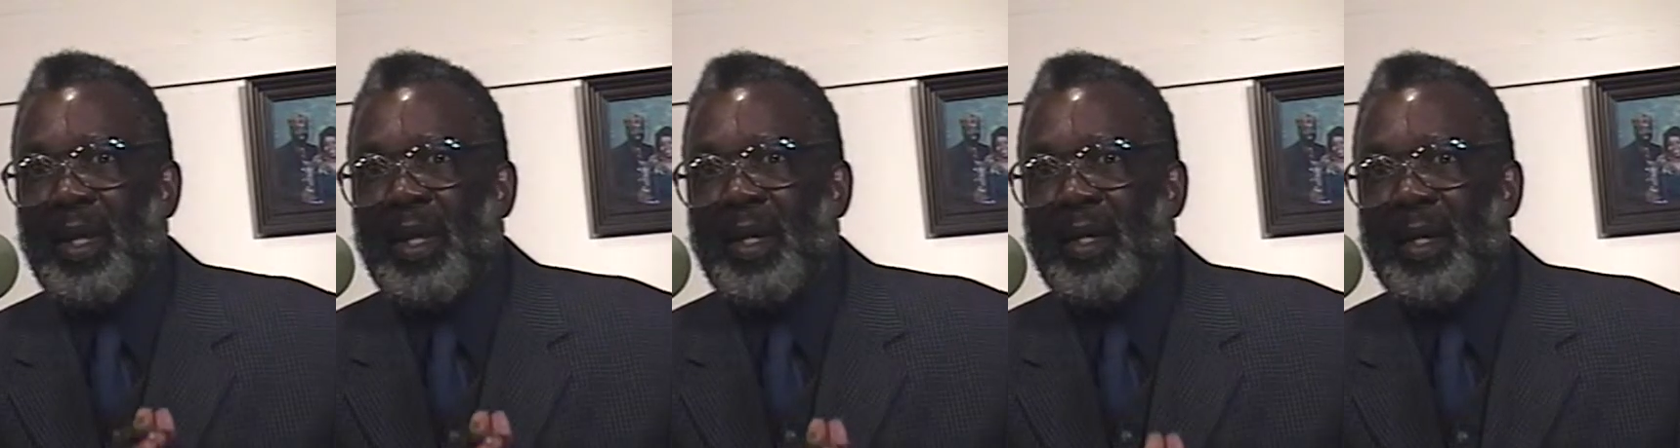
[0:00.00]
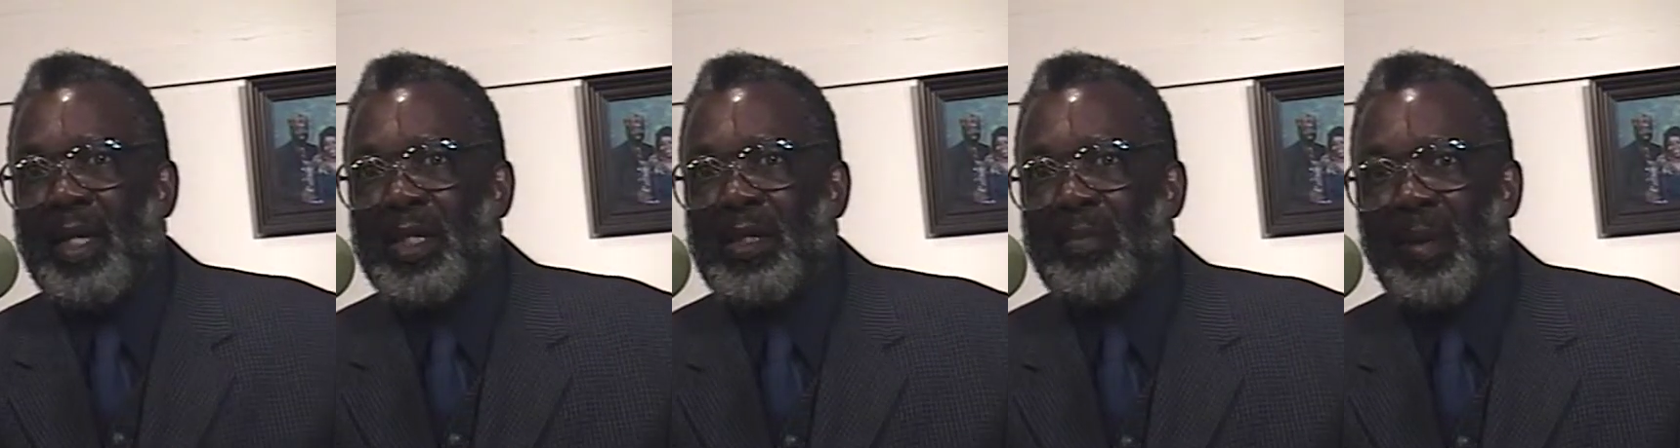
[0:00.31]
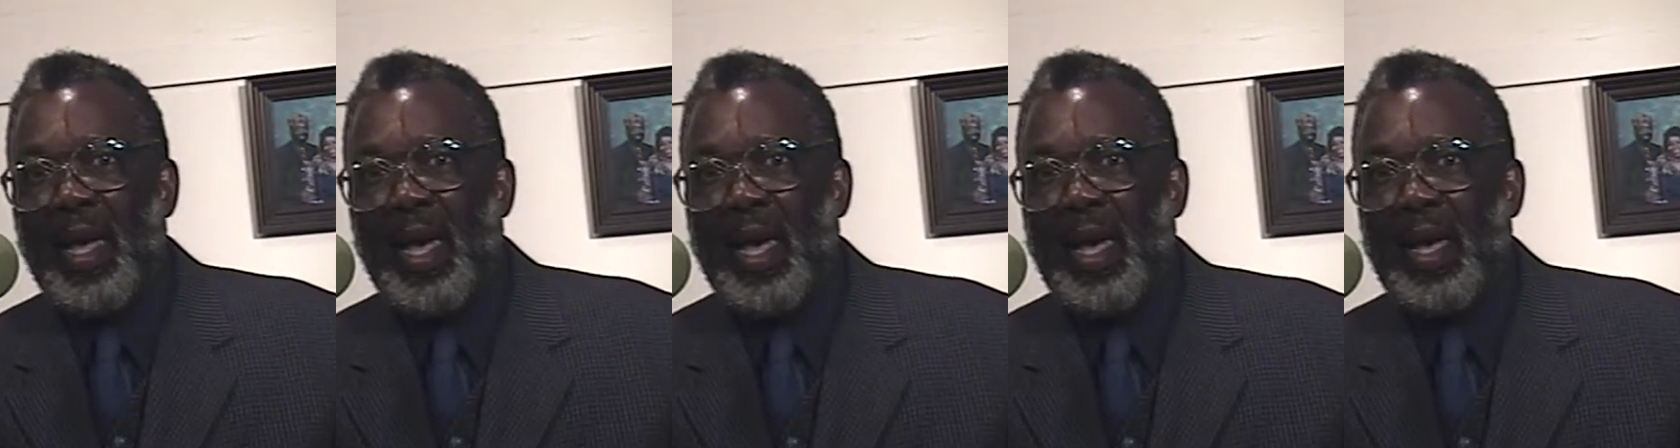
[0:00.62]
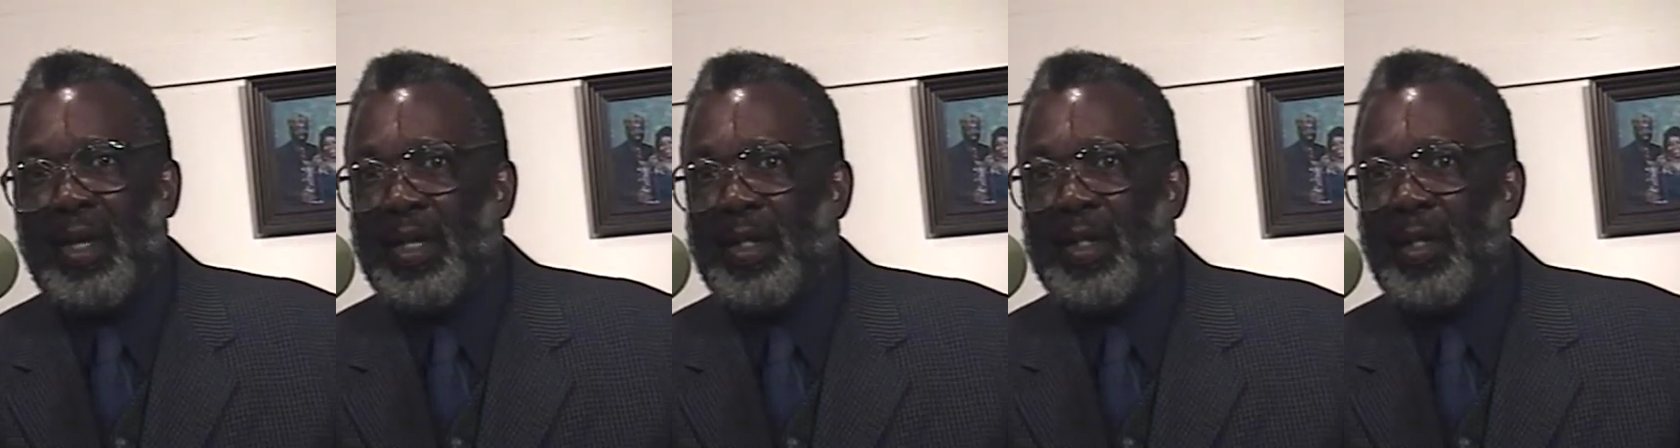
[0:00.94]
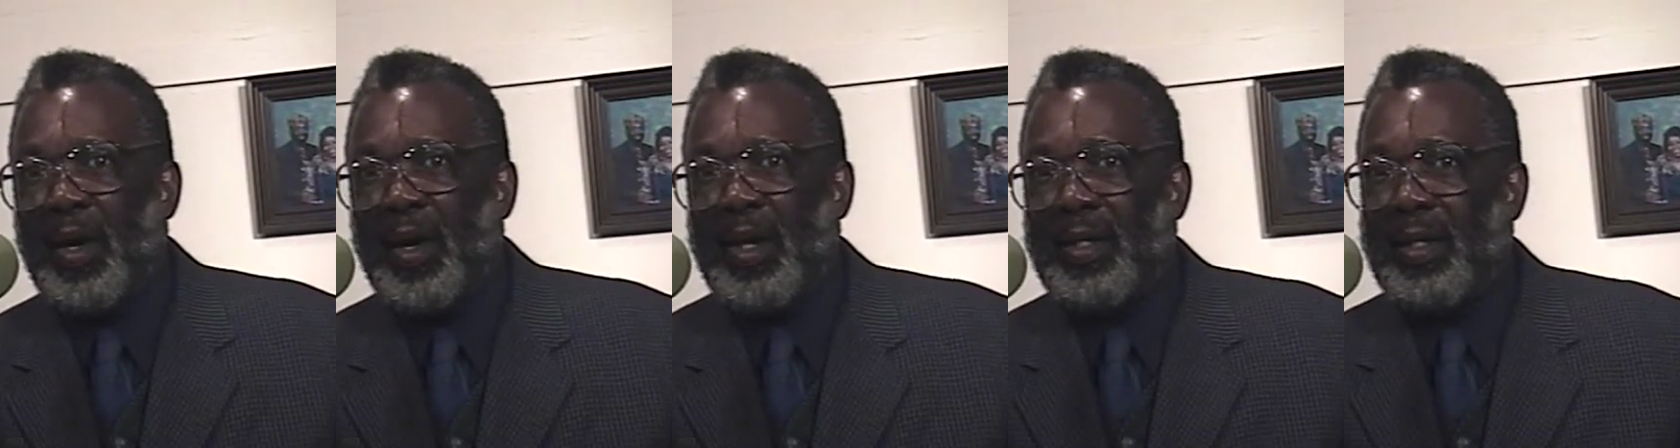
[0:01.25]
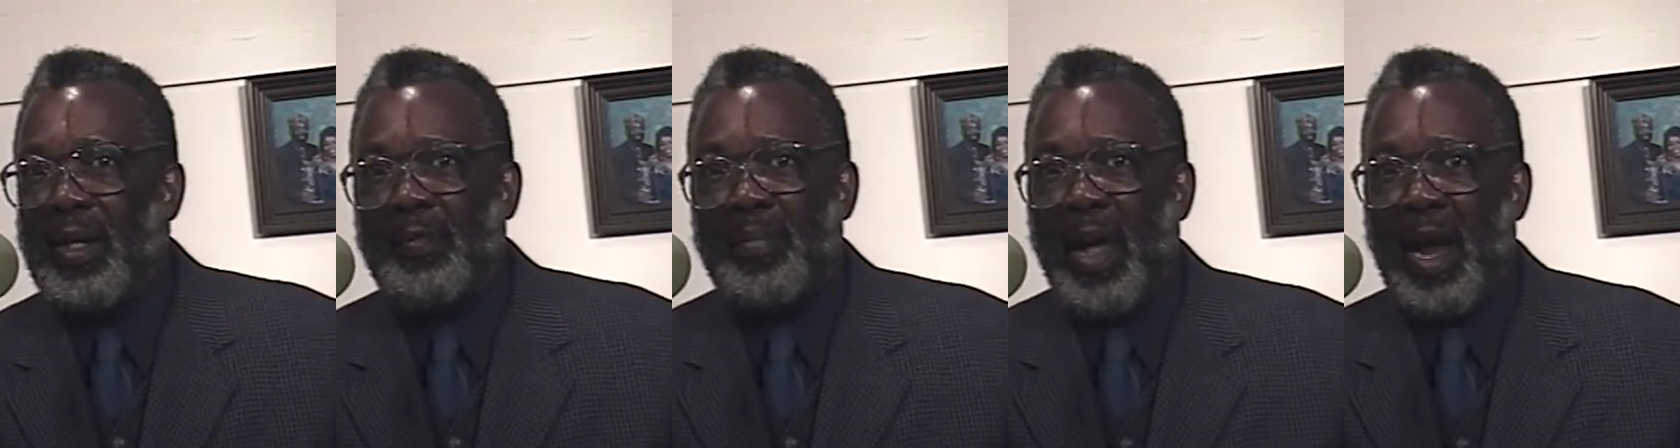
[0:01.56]
this man is
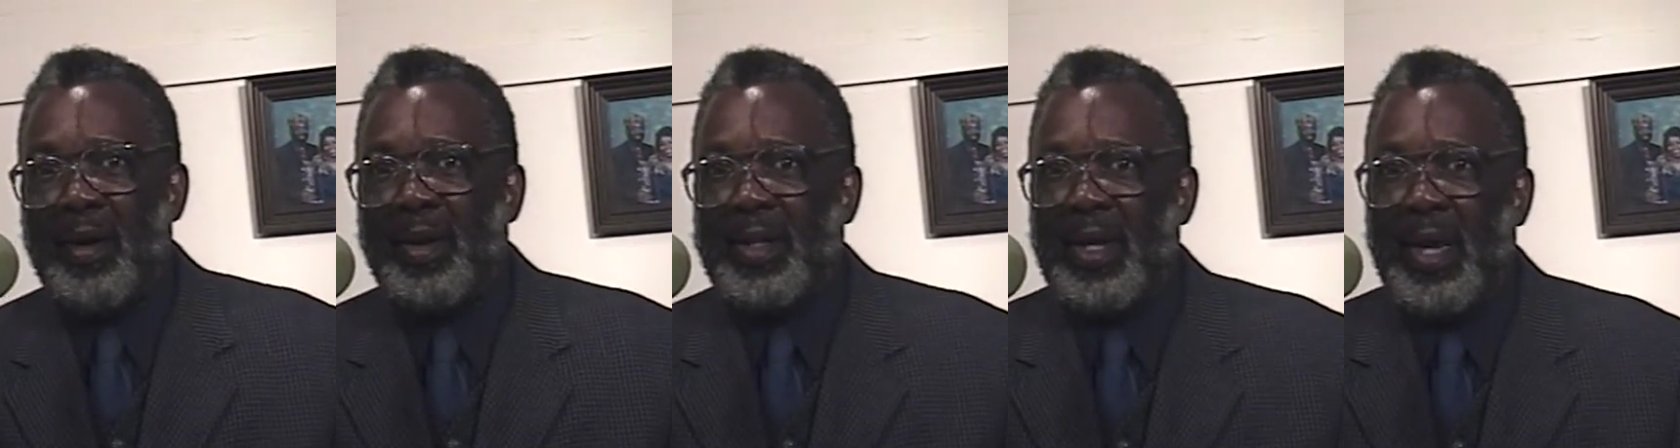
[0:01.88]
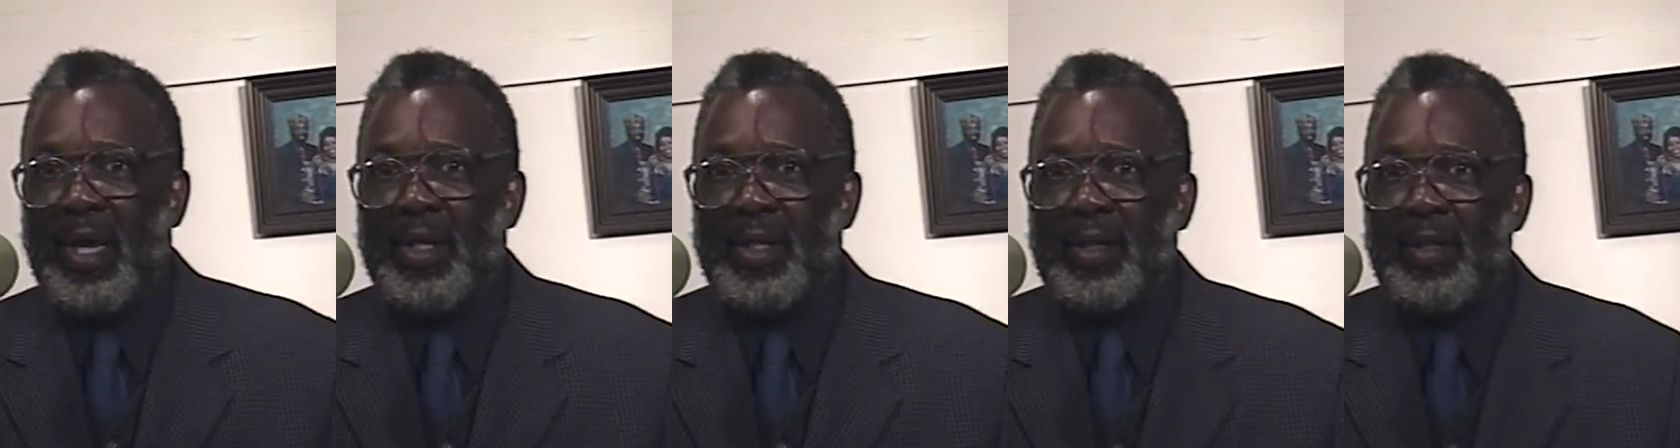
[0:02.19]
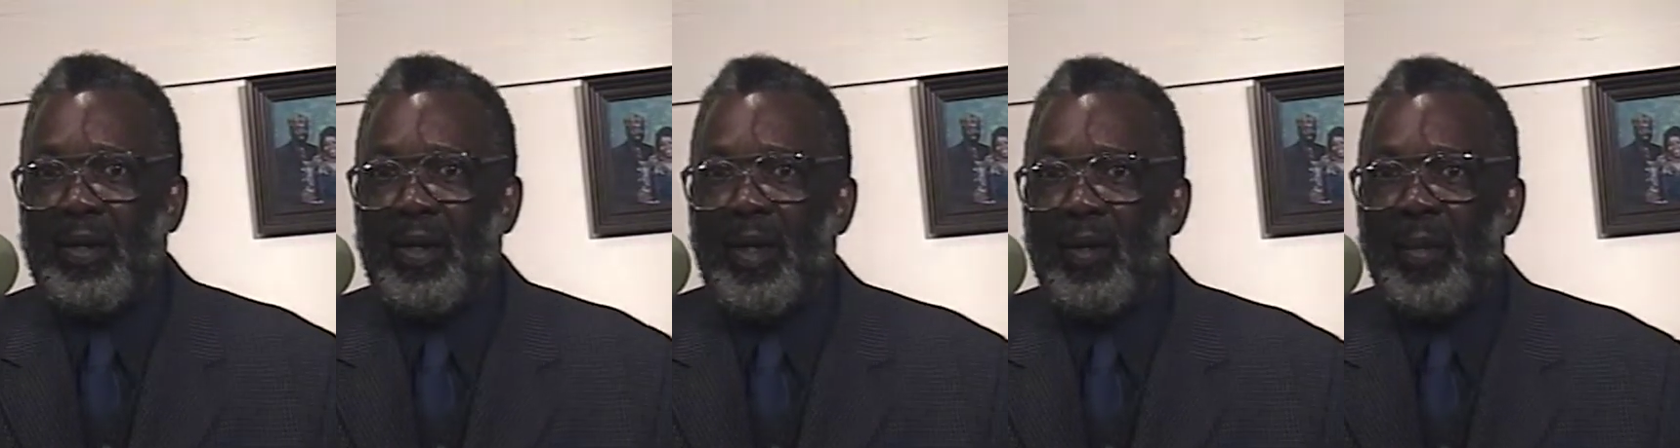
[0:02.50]
not in paradise